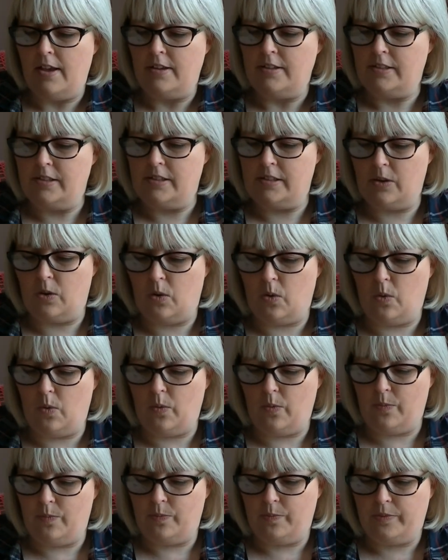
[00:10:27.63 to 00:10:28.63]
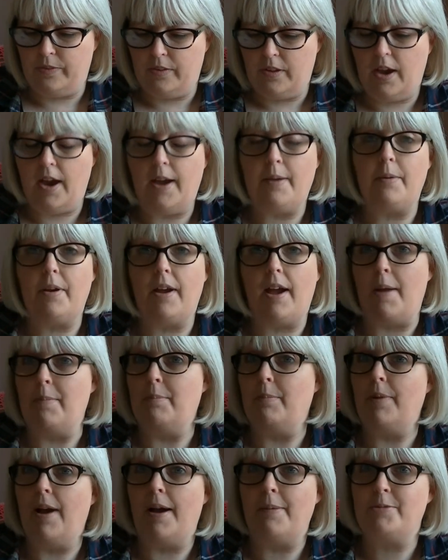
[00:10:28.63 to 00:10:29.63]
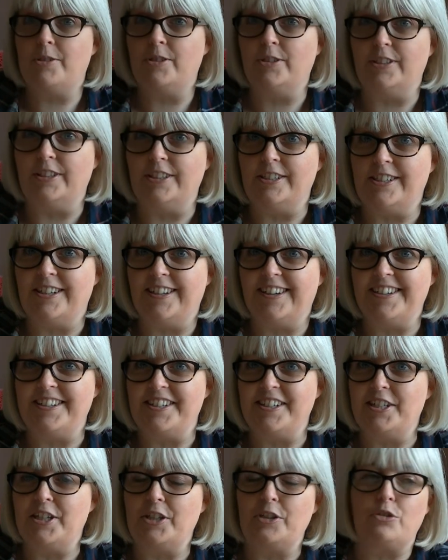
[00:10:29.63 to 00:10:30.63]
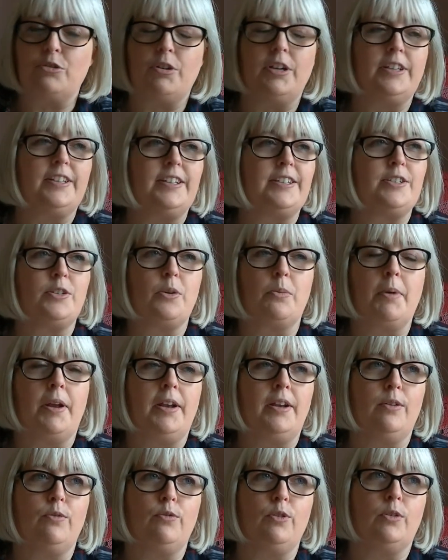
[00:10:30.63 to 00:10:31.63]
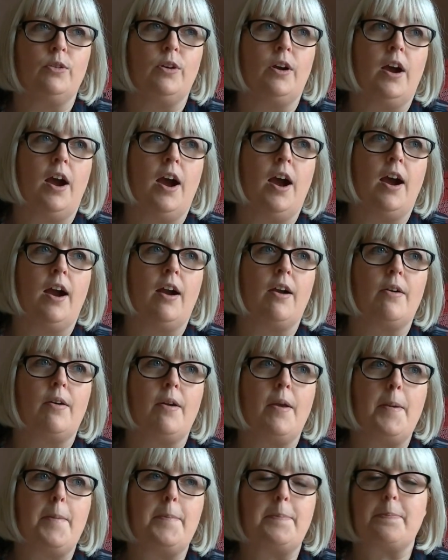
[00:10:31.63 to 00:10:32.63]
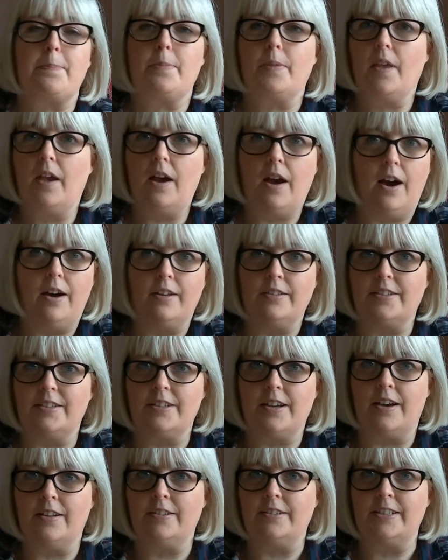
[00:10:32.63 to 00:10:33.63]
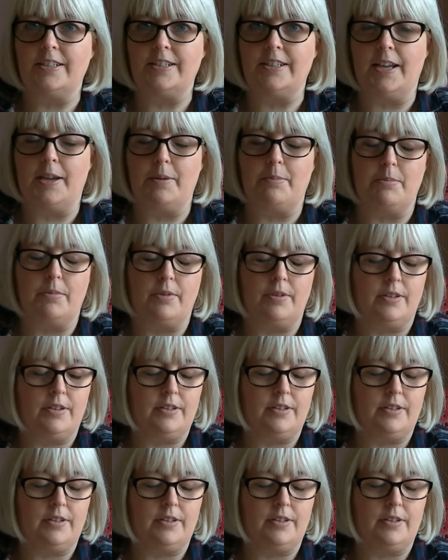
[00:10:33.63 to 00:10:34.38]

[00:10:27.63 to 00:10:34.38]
So I'm absolutely delighted and thrilled that so many of you are on the same